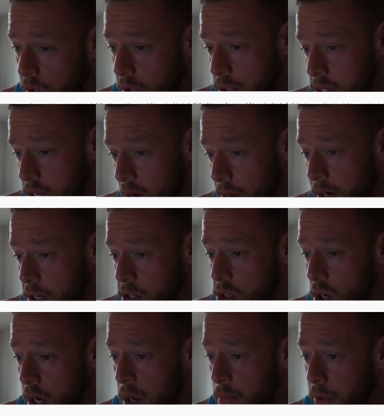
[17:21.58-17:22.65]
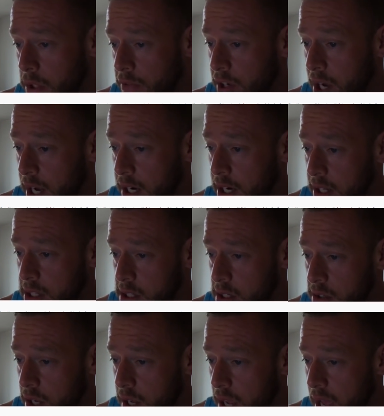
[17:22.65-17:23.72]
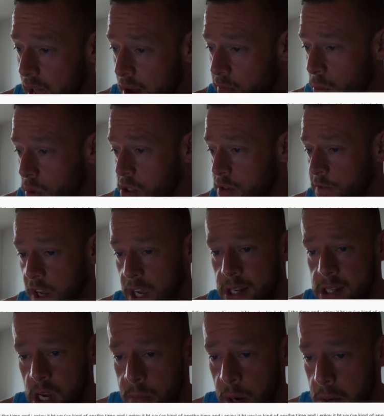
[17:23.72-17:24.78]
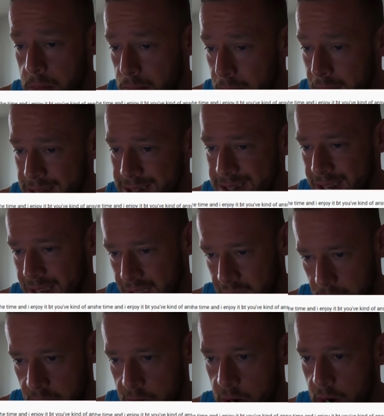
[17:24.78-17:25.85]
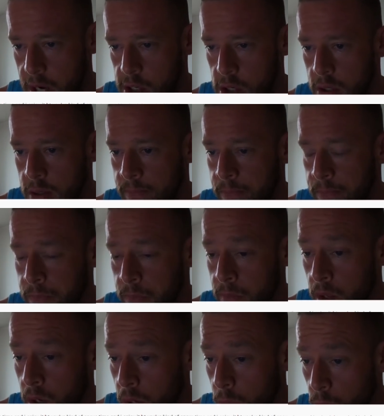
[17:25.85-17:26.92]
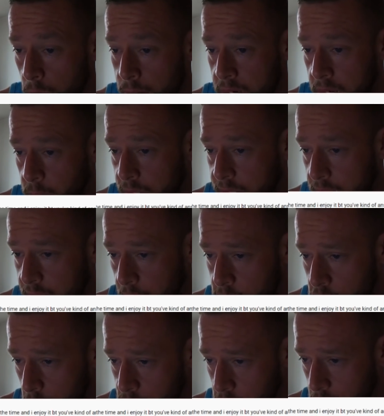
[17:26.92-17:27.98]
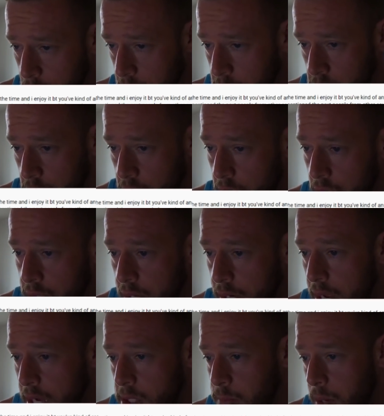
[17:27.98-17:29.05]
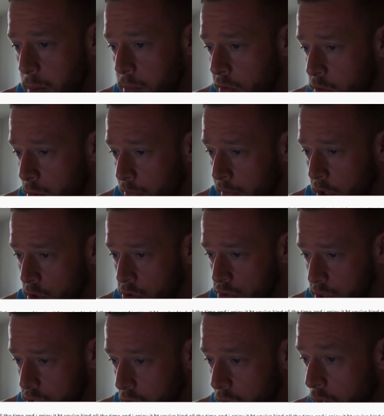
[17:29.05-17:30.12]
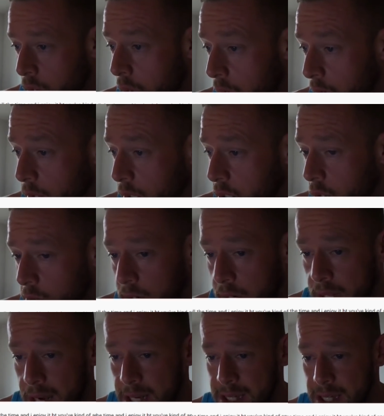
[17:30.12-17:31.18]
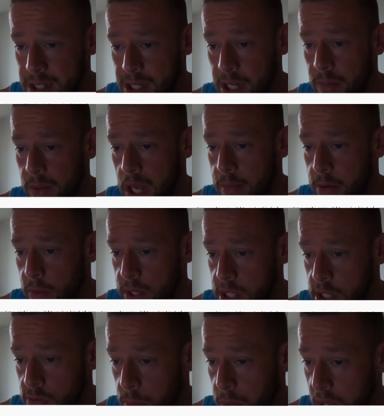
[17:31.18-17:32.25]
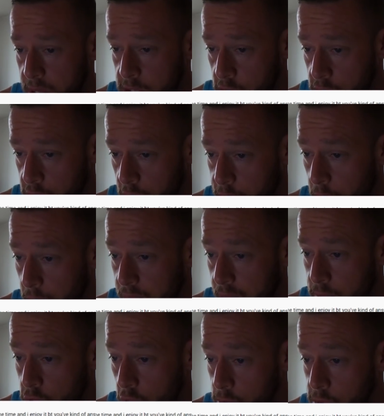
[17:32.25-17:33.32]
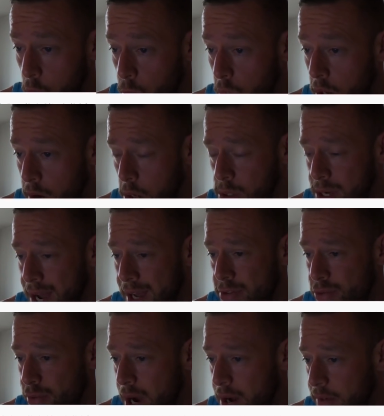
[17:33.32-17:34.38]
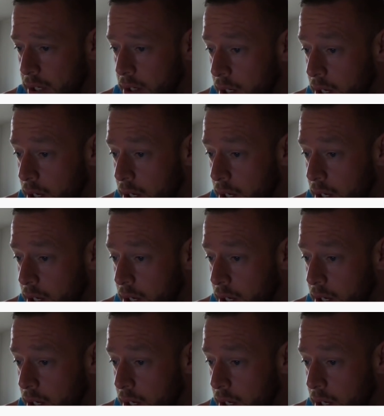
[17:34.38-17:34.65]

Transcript: all the time and enjoy it, but you've kind of answered everyone's fears about mass immigration. One minute we did them jobs you mentioned, the next people from other countries do. How can you not realise it's cheap labour which is replacing us from doing them jobs warehouse and driving?